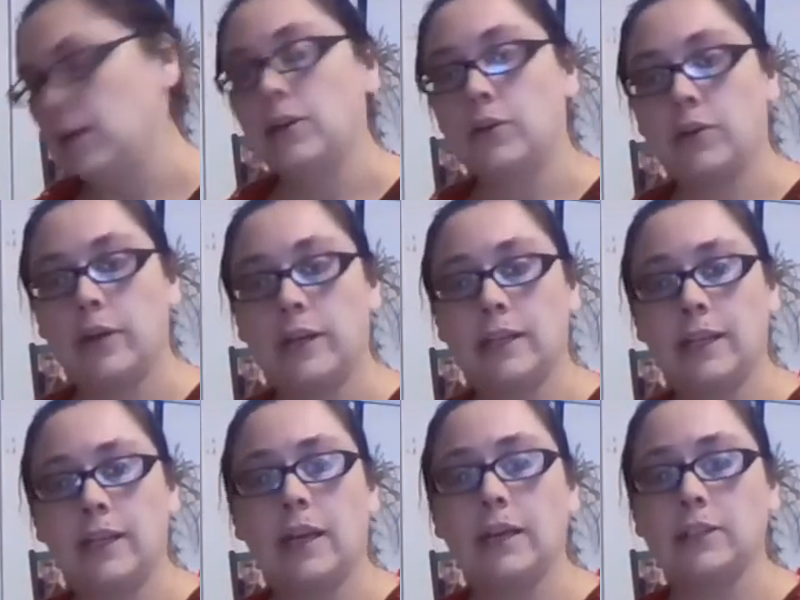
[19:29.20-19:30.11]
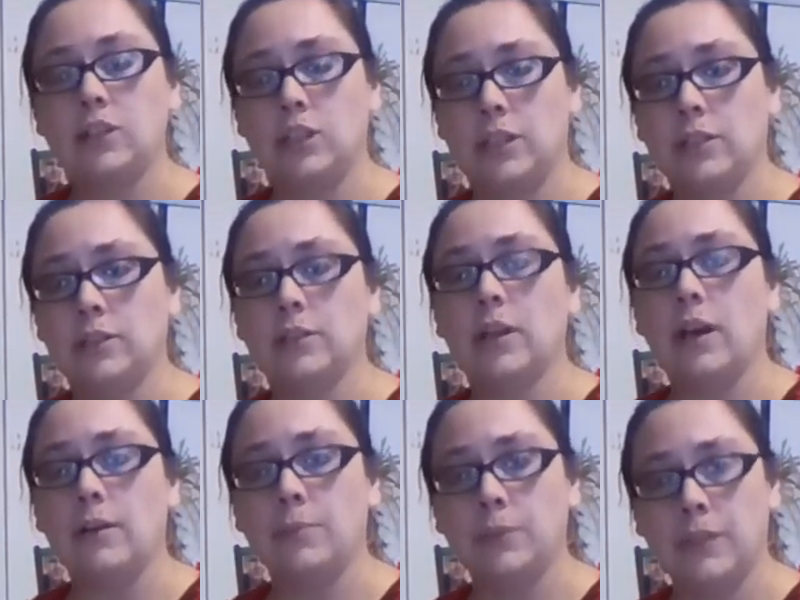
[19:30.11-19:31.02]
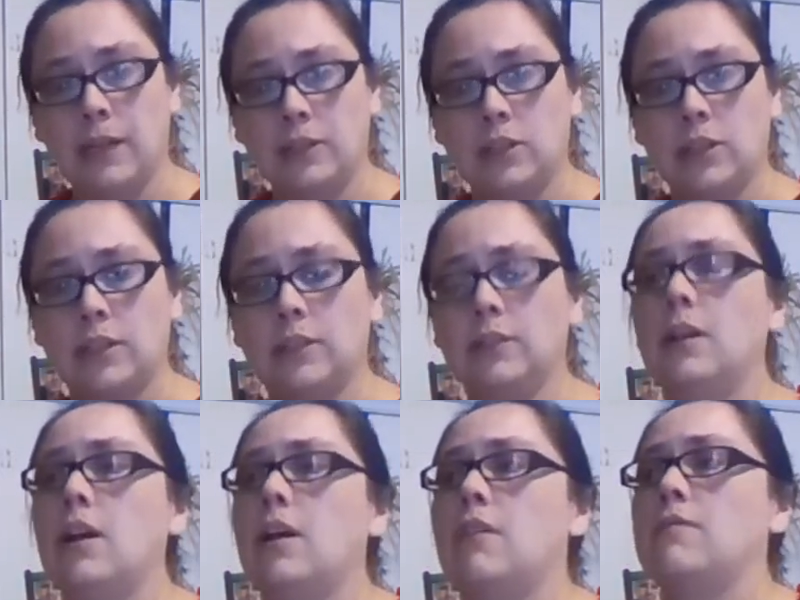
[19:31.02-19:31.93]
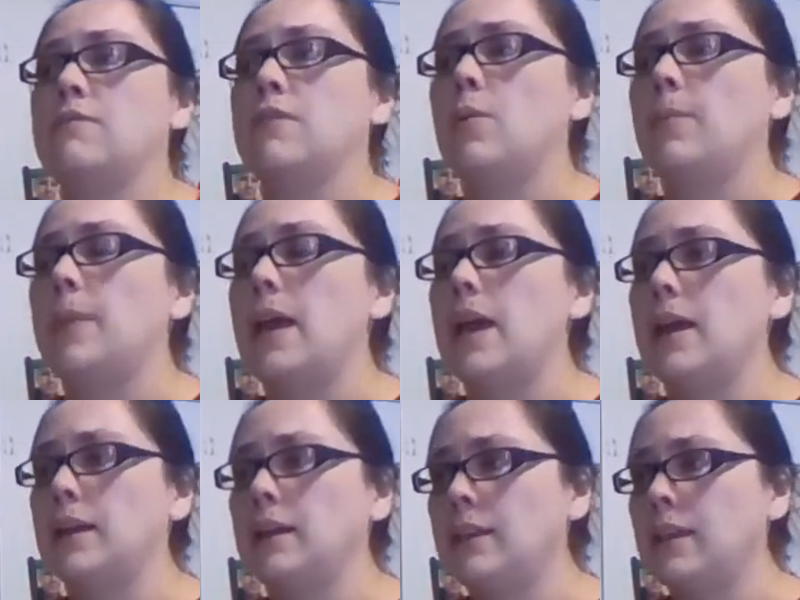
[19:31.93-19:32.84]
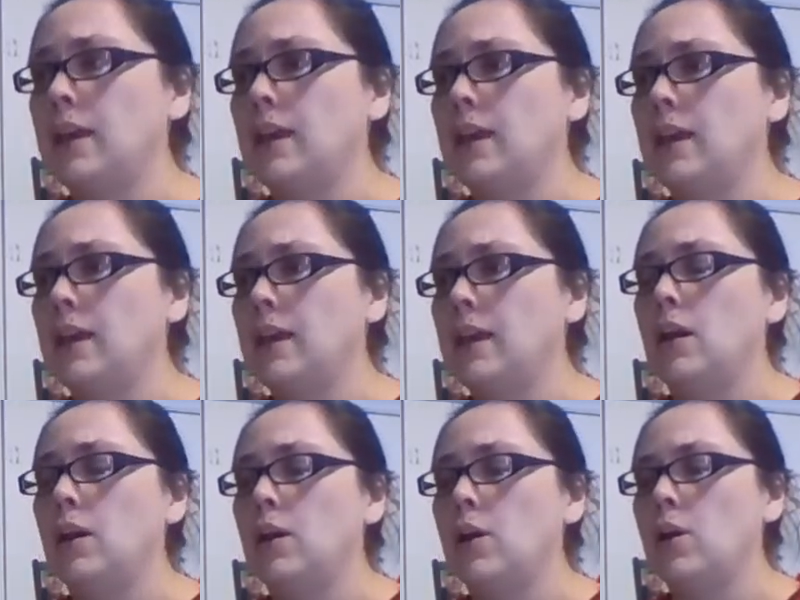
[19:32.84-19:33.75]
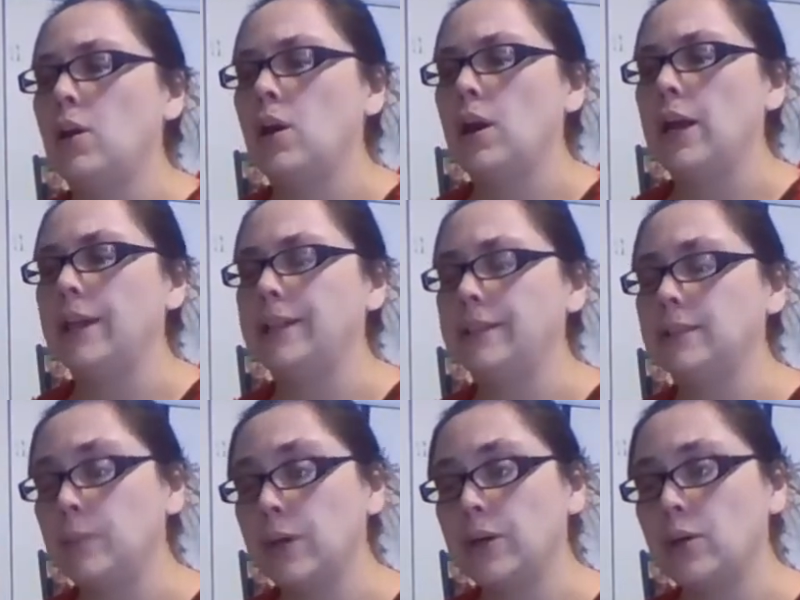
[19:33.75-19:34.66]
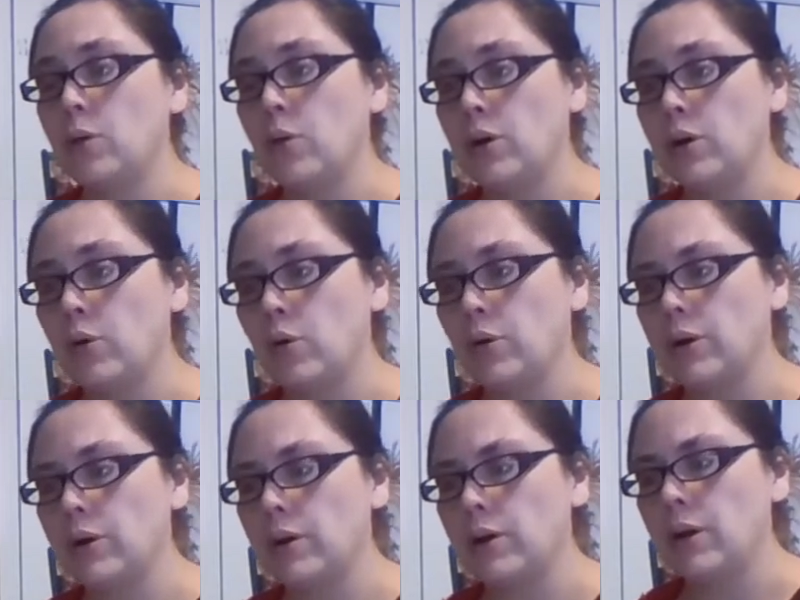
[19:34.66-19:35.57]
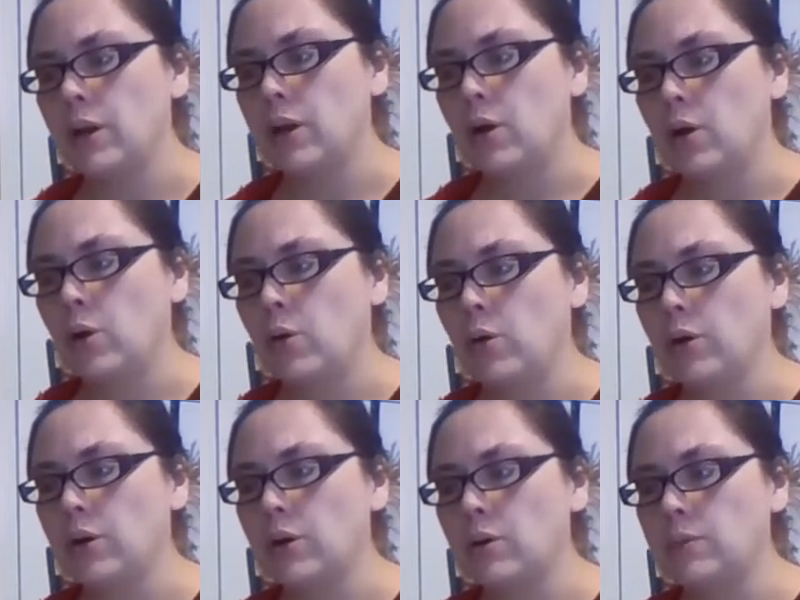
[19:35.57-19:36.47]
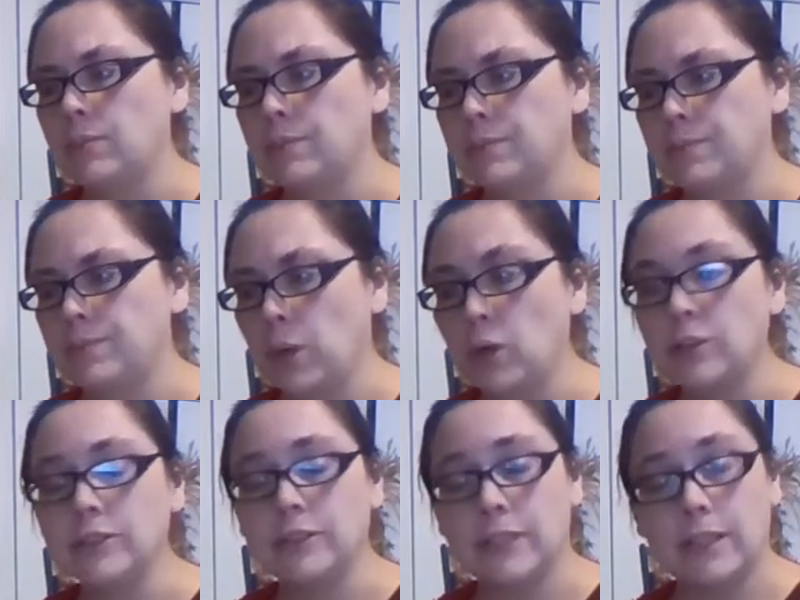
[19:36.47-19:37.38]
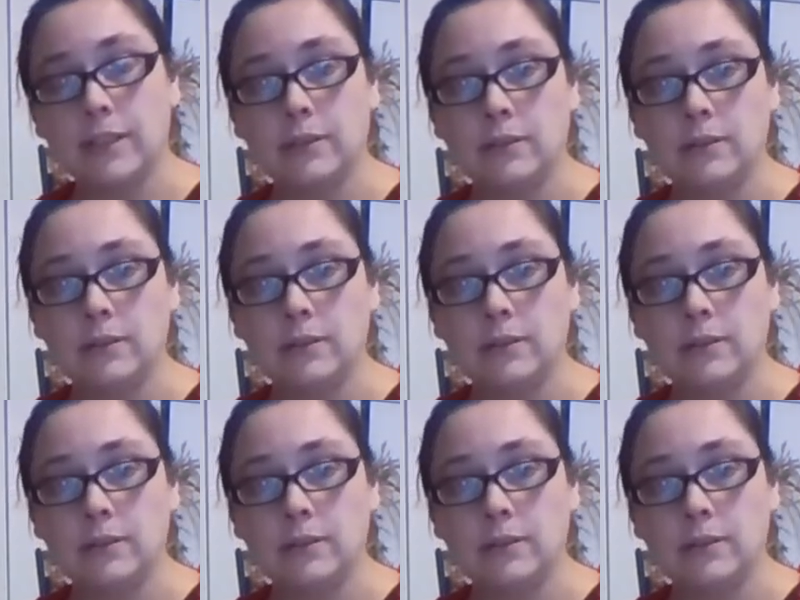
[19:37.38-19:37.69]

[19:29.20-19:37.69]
creating a shield of protection from anything, any spirit or person.